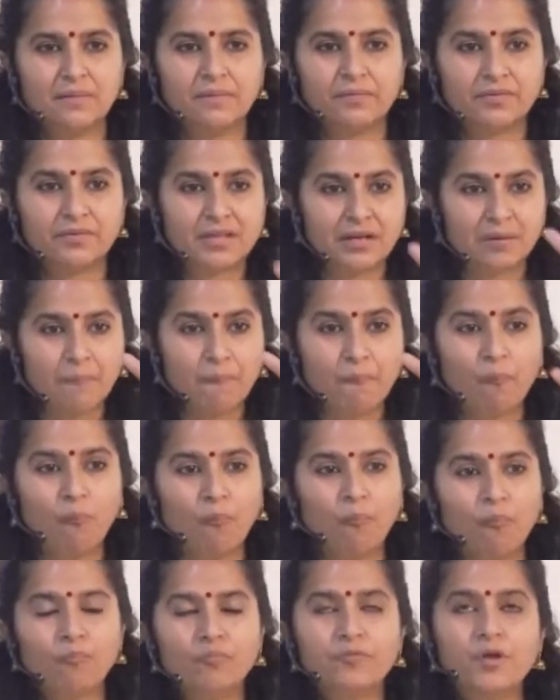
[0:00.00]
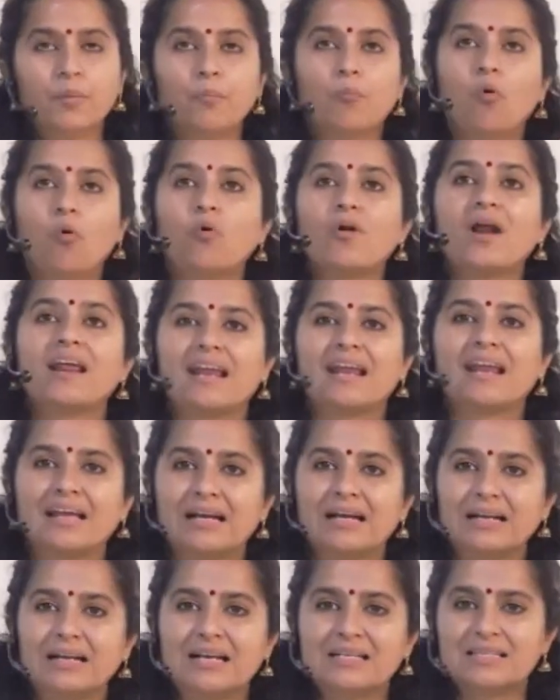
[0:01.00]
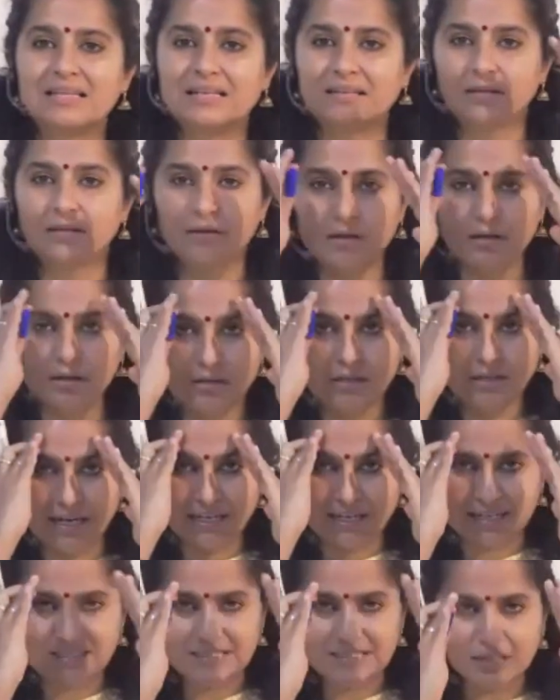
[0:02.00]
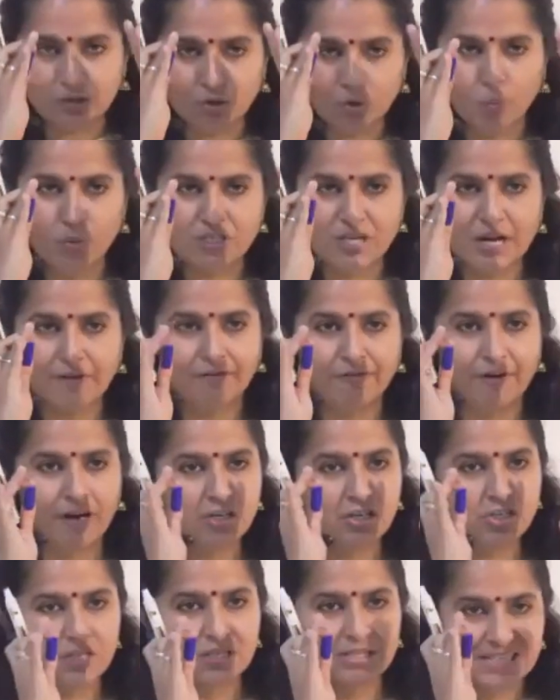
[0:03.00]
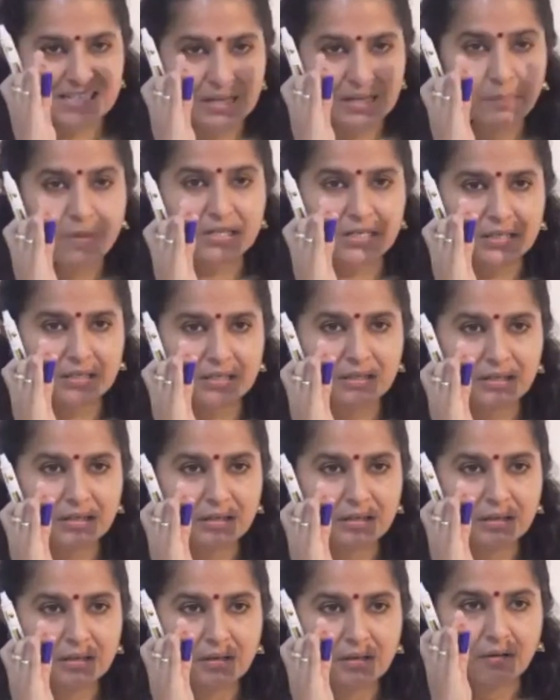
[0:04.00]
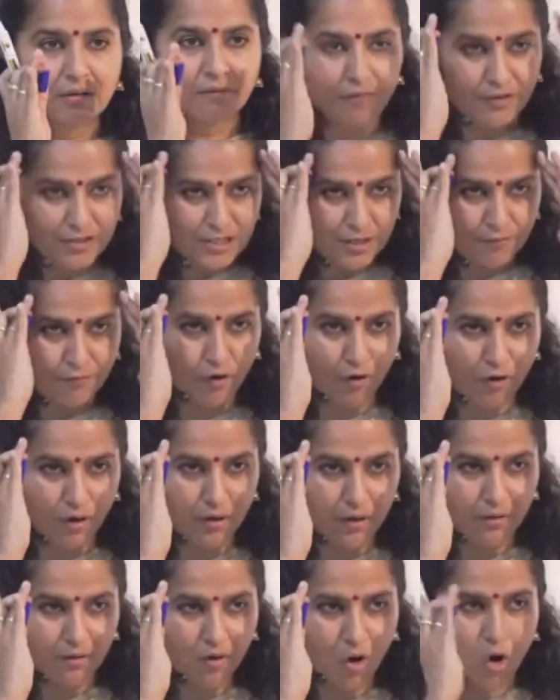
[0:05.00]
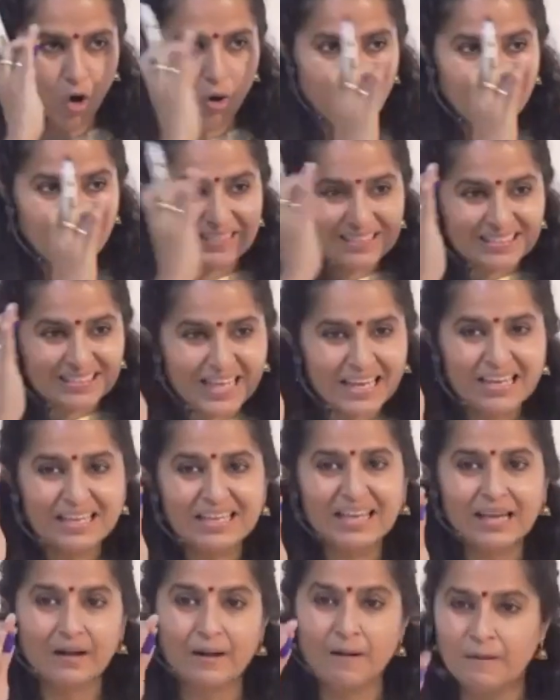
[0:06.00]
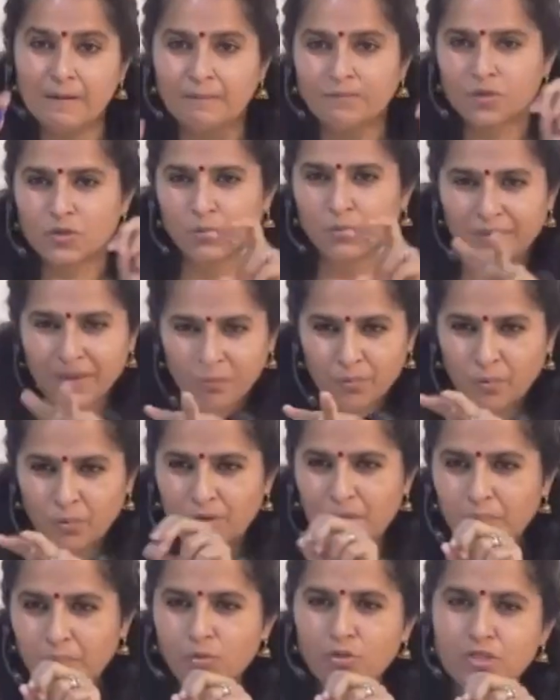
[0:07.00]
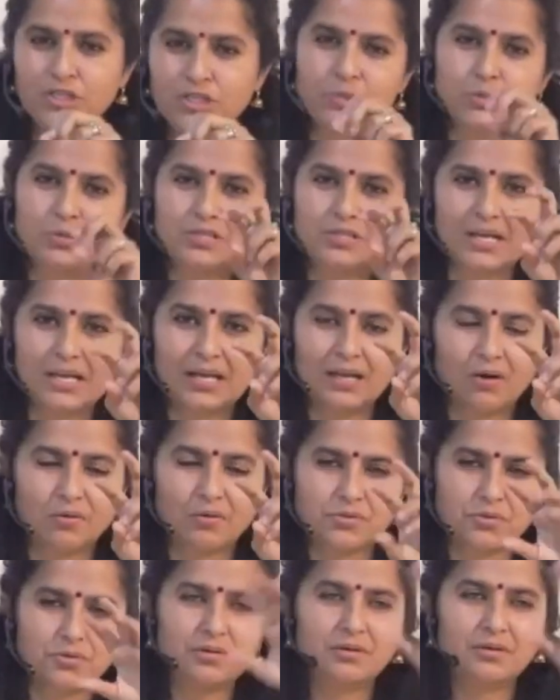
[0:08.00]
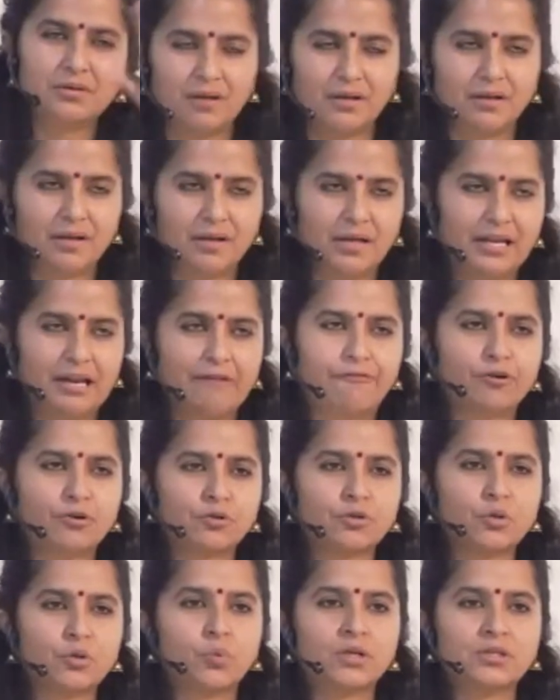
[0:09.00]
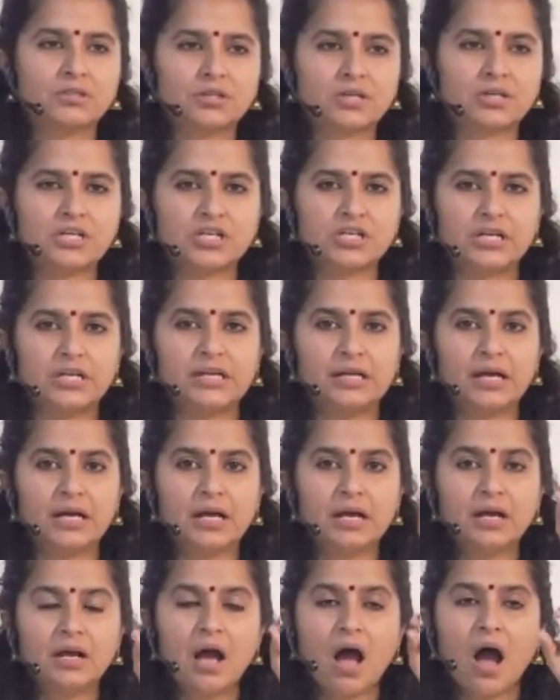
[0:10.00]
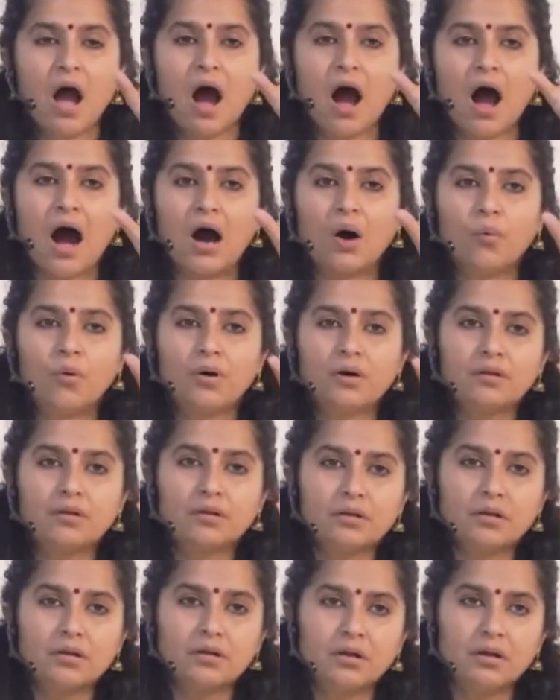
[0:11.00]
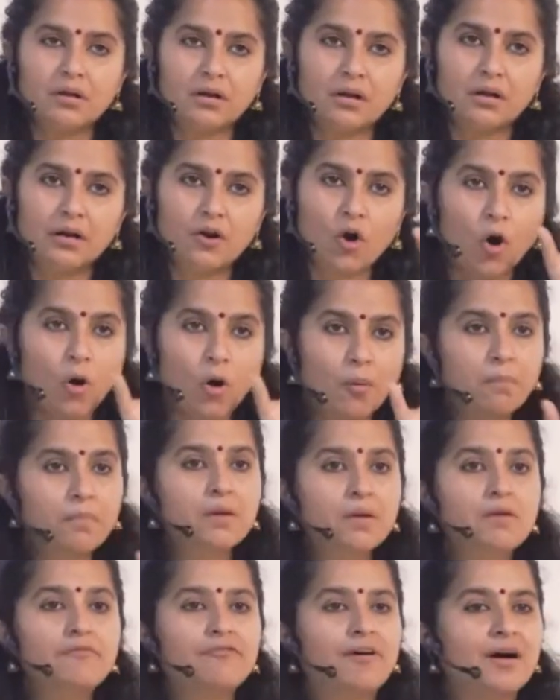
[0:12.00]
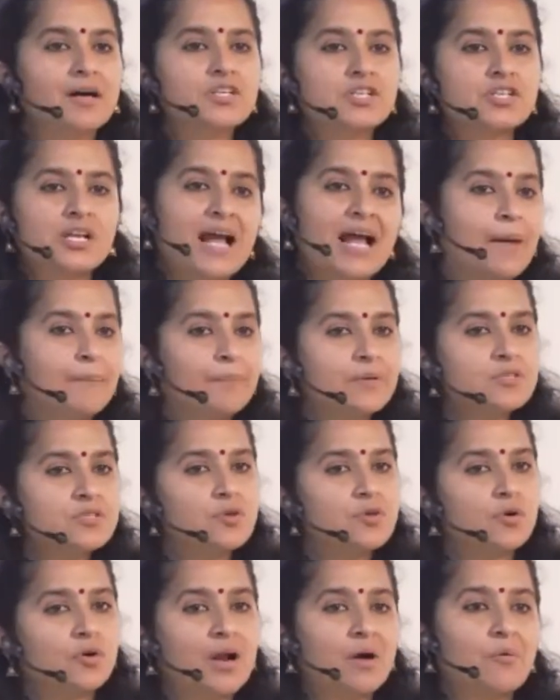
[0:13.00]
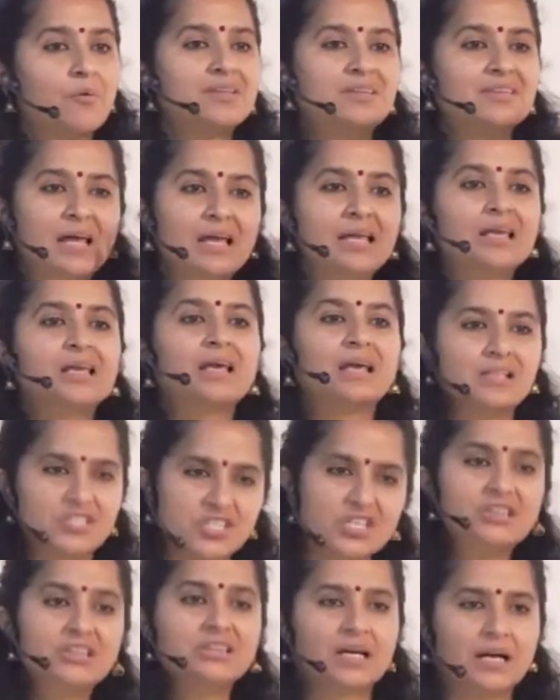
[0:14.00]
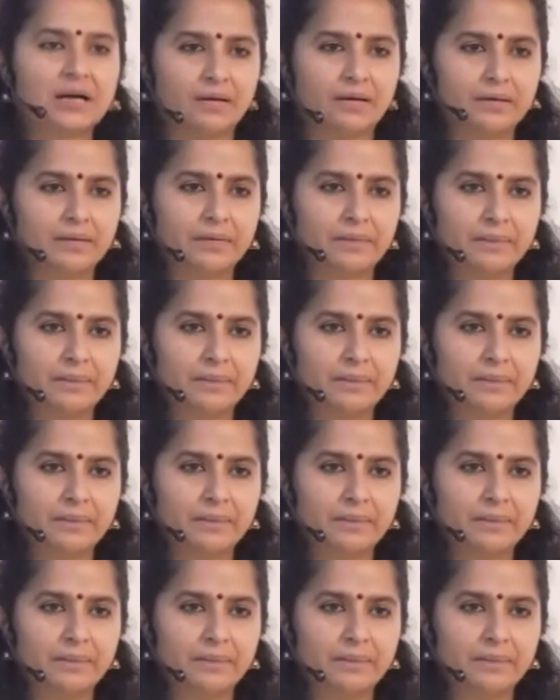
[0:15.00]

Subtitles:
The more I recognize that the data set through which I function is limited, first of all my thinking. So what Murthyji was saying also, he referred to the word drishti. Our normal functioning happens on our thinking, chintana.